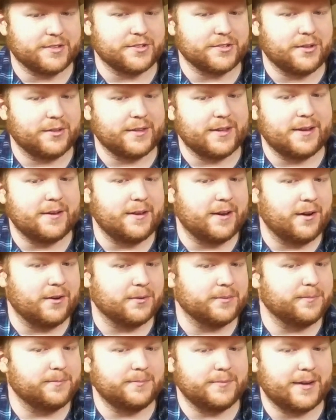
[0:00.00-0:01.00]
Because there's only, you
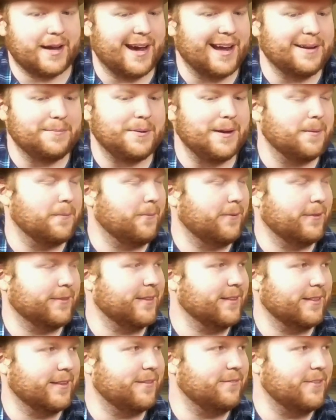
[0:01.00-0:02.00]
know, 9
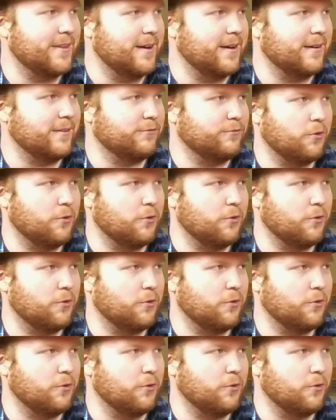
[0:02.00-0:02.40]
people that live